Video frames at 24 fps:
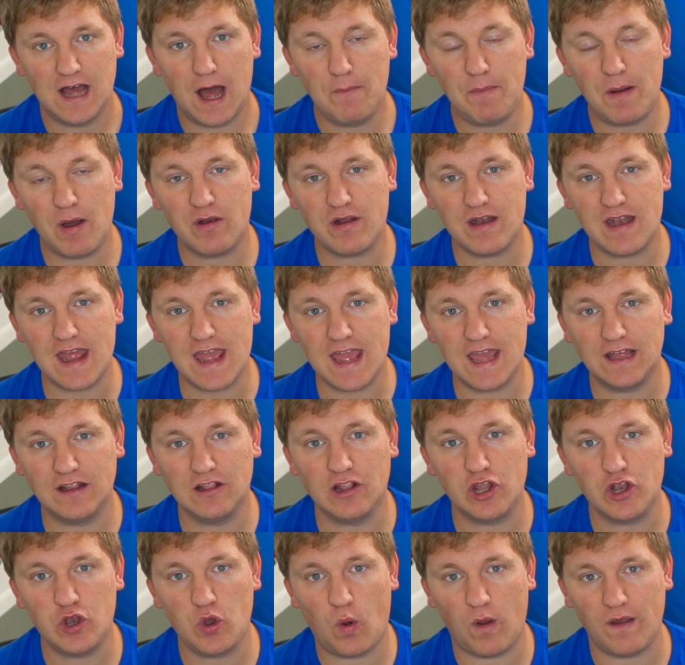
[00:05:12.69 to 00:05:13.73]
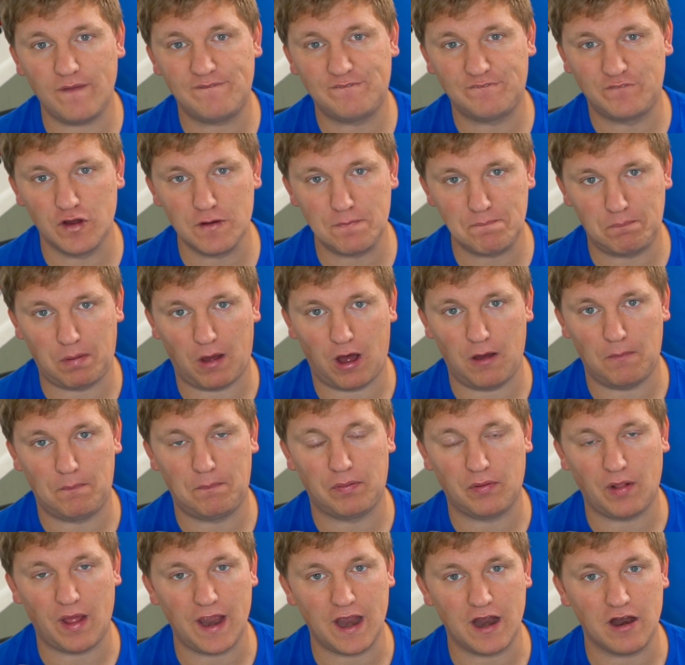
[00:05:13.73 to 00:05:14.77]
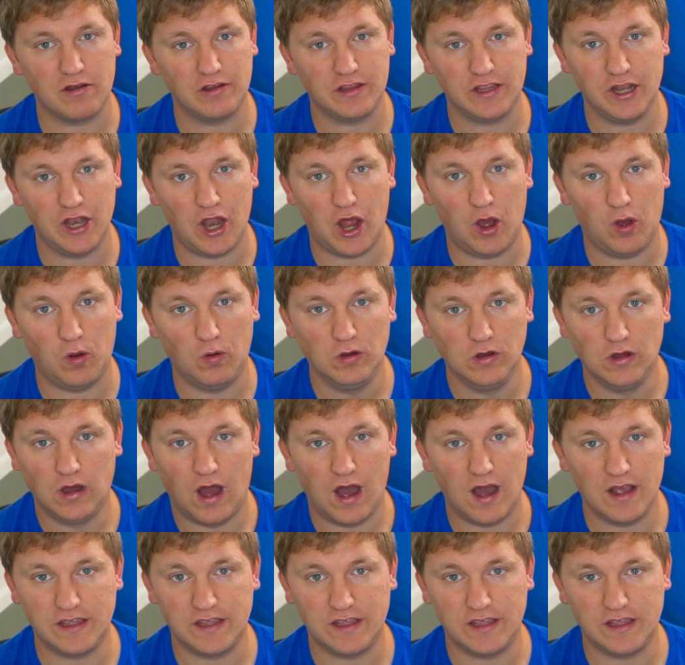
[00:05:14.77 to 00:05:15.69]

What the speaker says: about an Illinois football player, you know,